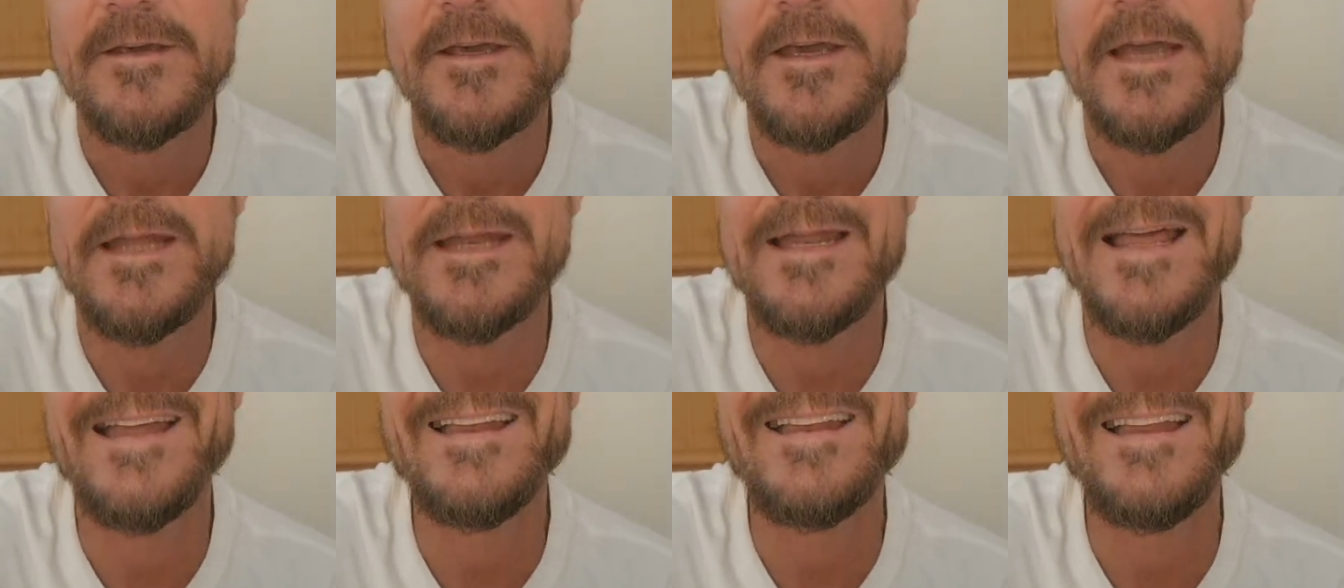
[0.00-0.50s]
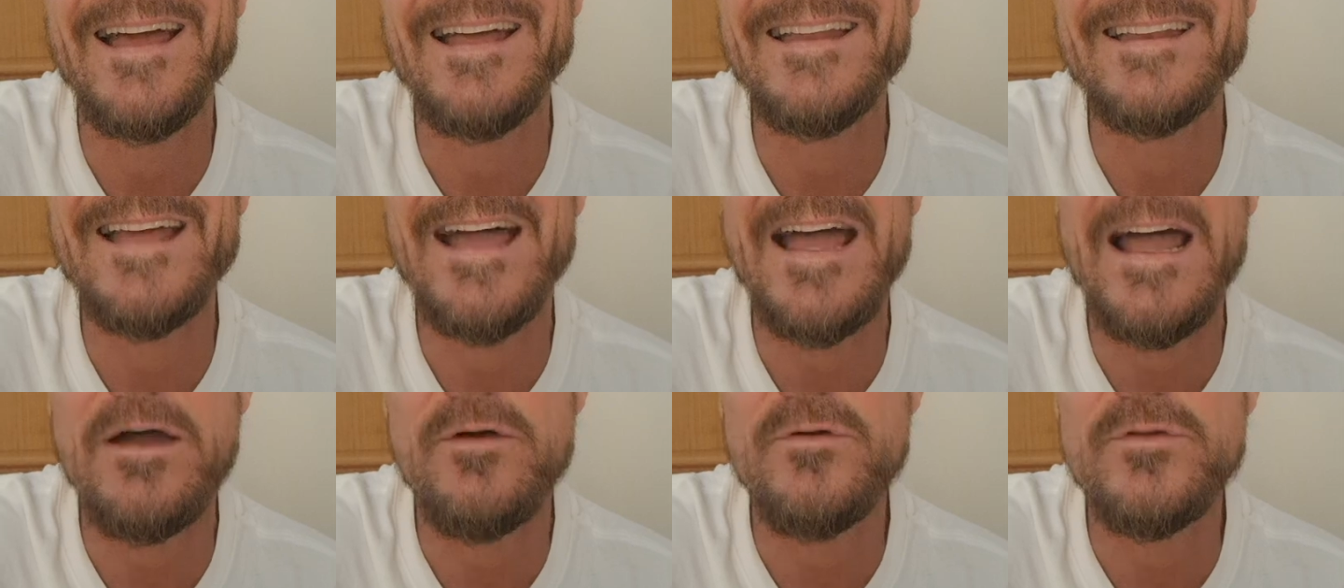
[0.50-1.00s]
and
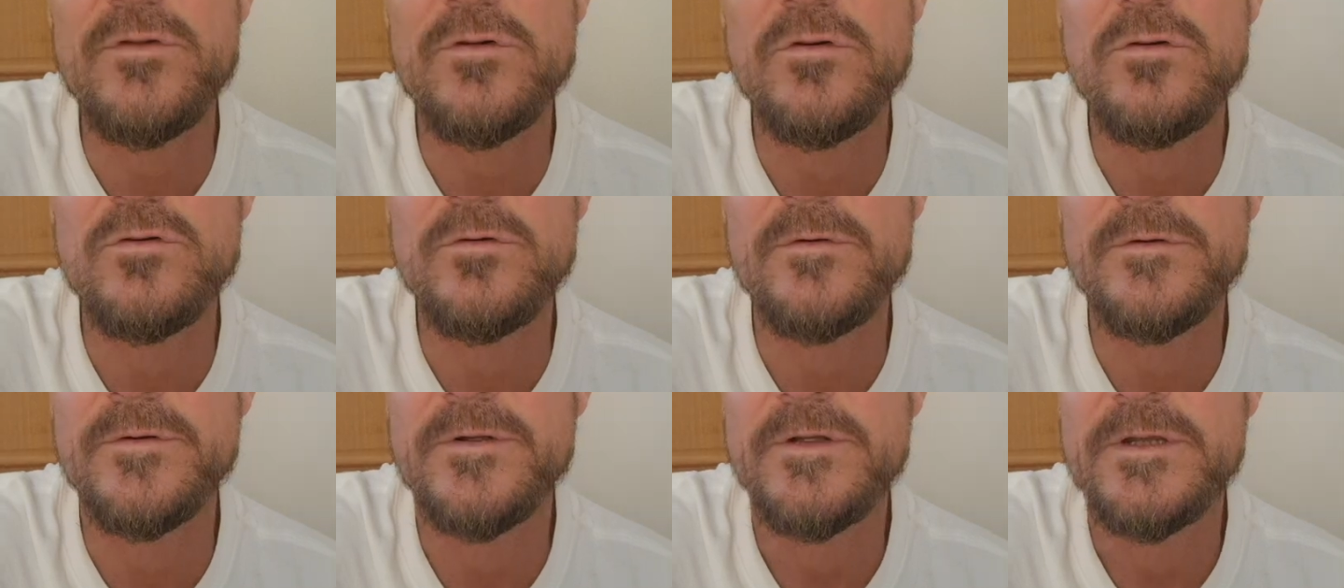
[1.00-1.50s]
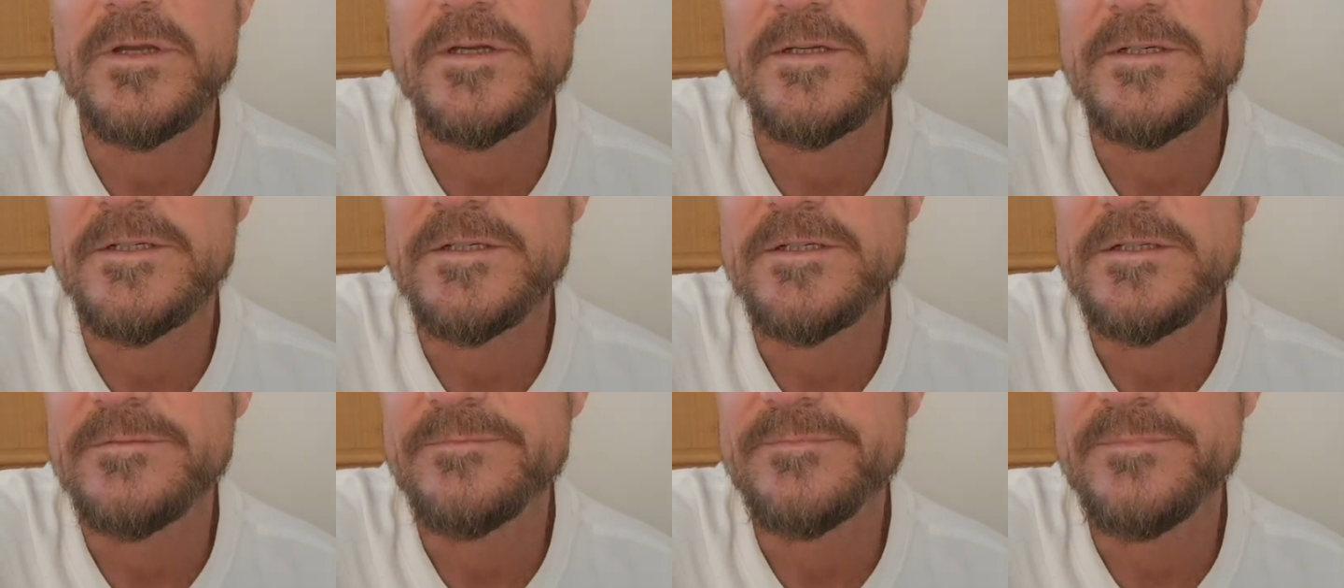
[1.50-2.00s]
how you're
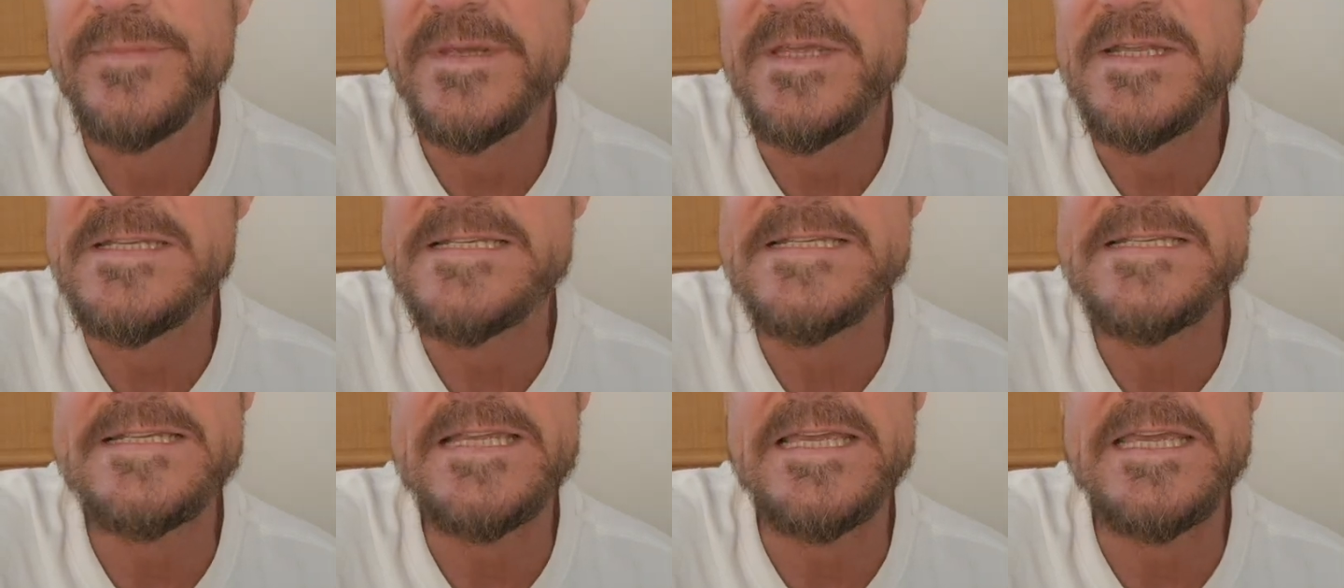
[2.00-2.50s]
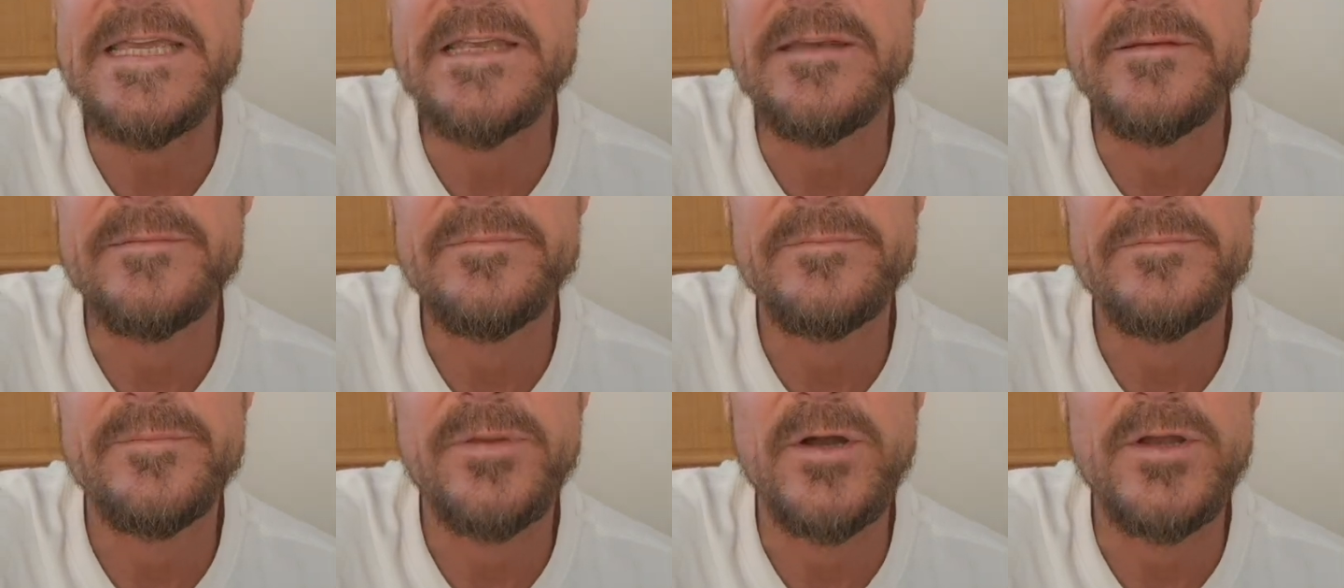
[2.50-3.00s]
being
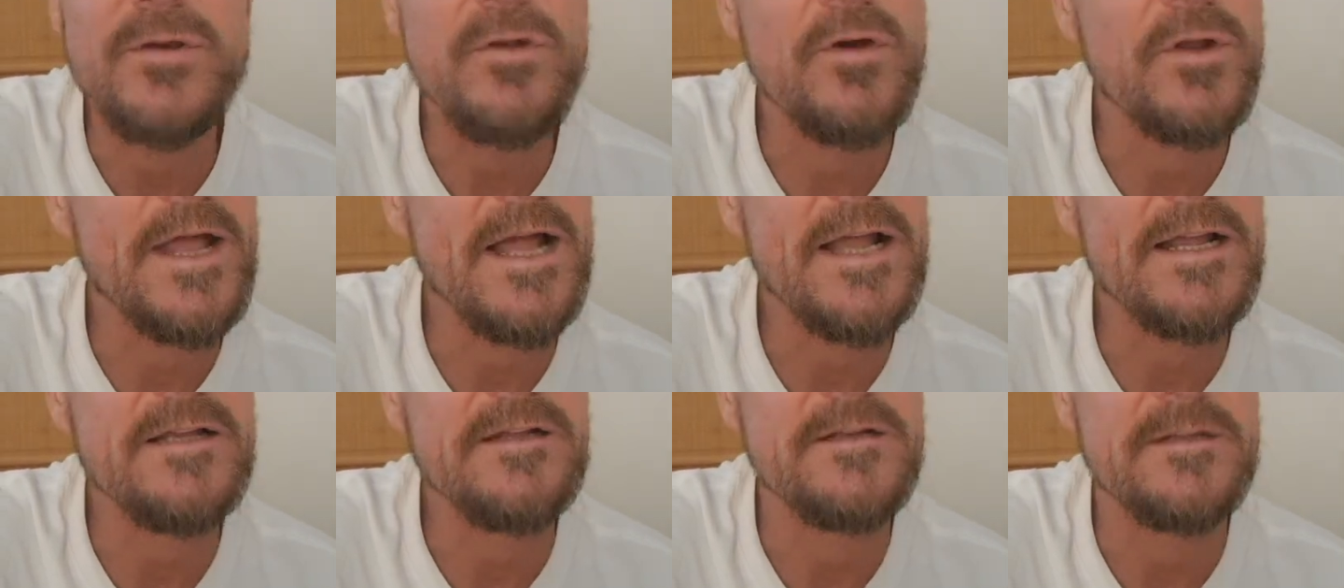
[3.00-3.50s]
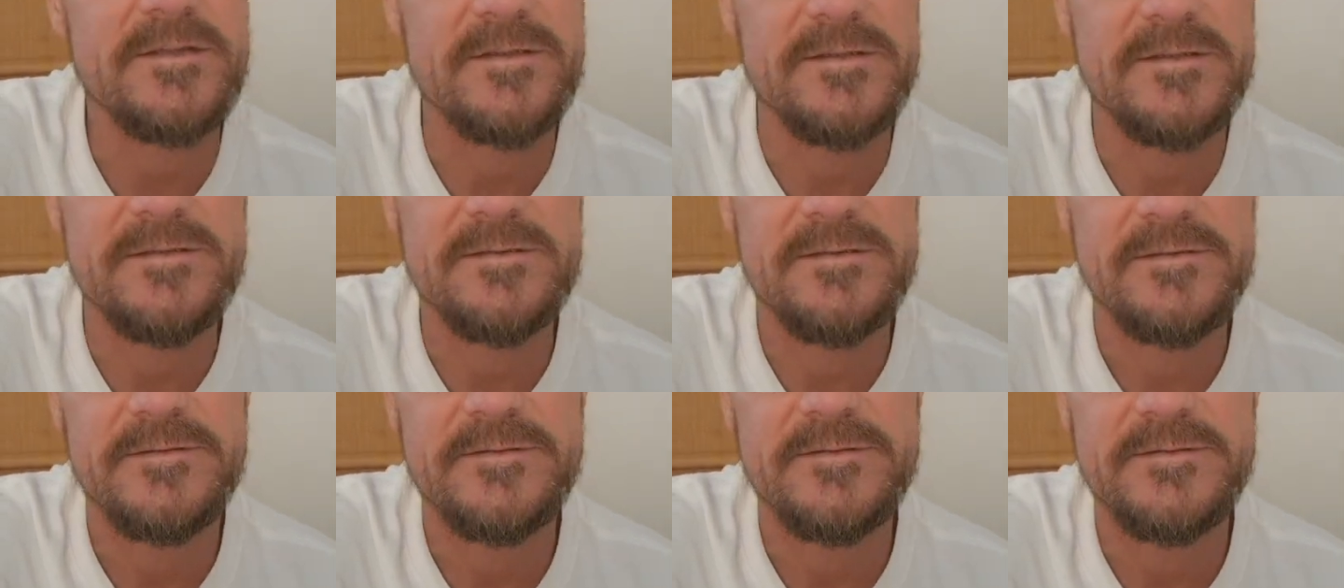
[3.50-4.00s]
seen by
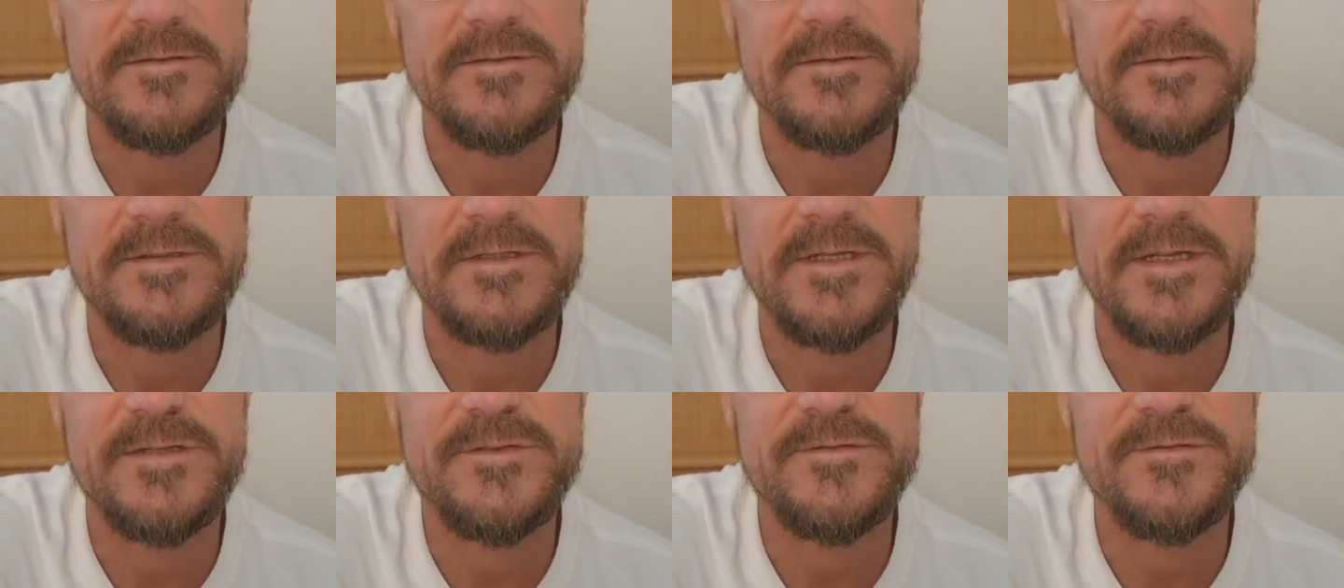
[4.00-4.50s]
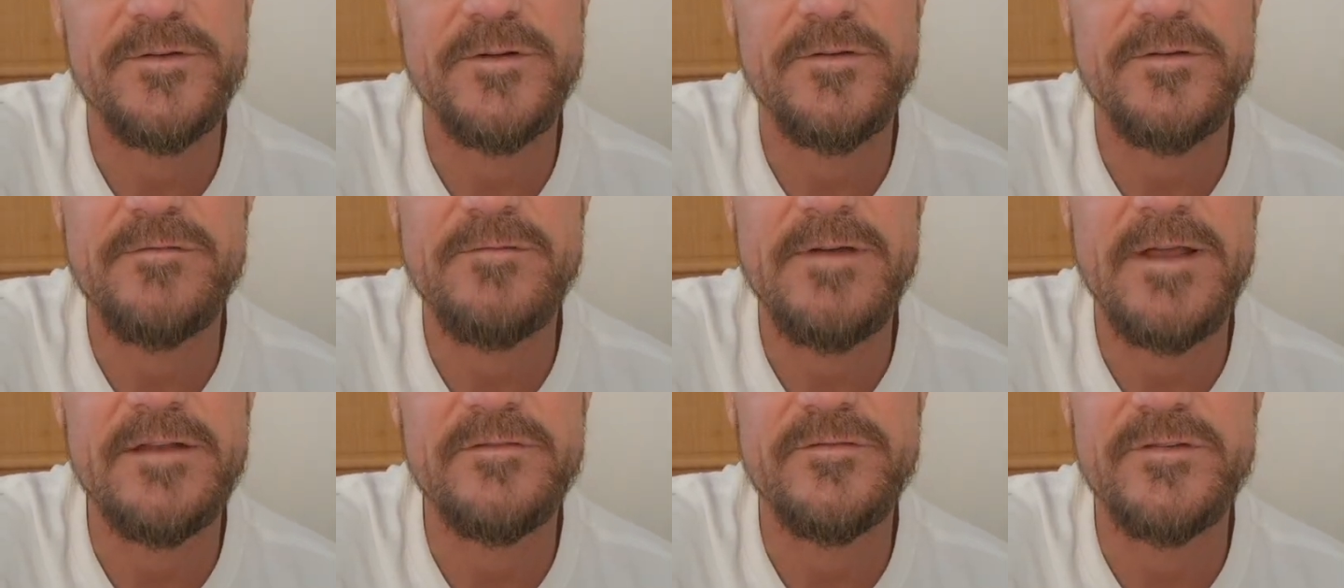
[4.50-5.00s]
non-anglers. That's
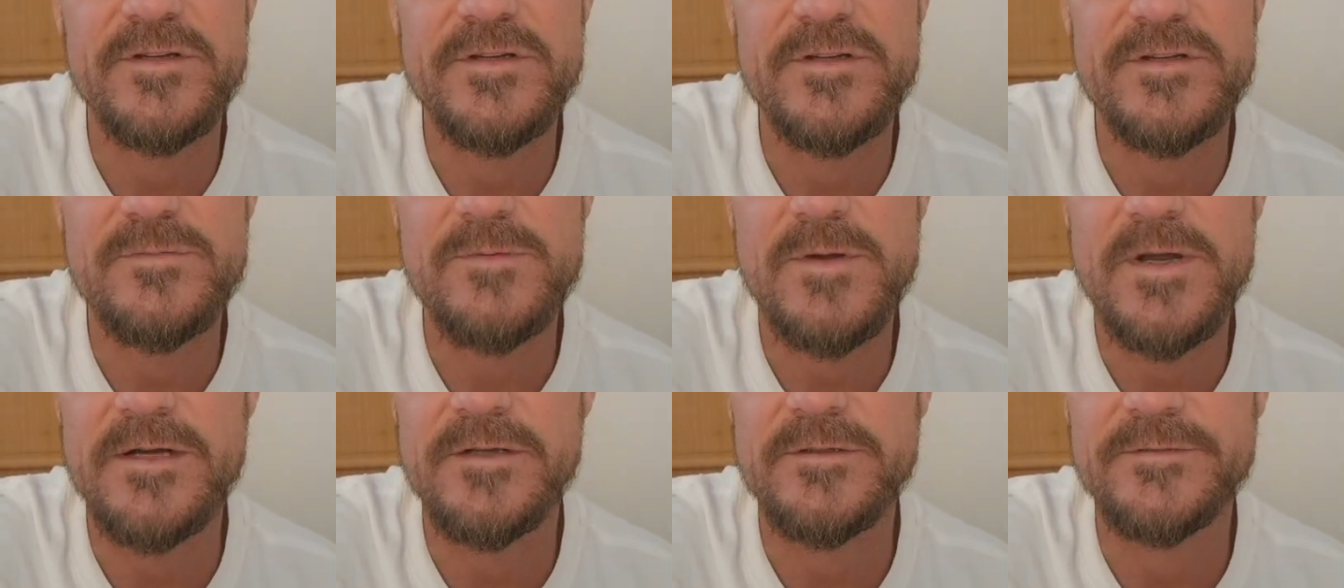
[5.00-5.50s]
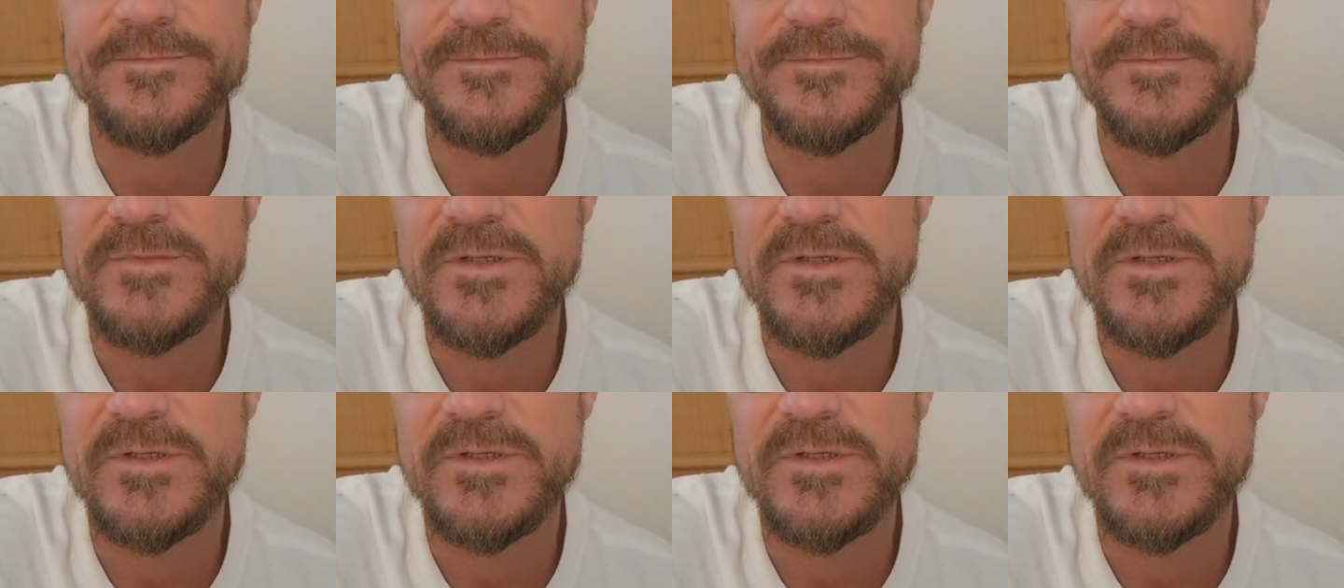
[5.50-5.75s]
very relevant as well.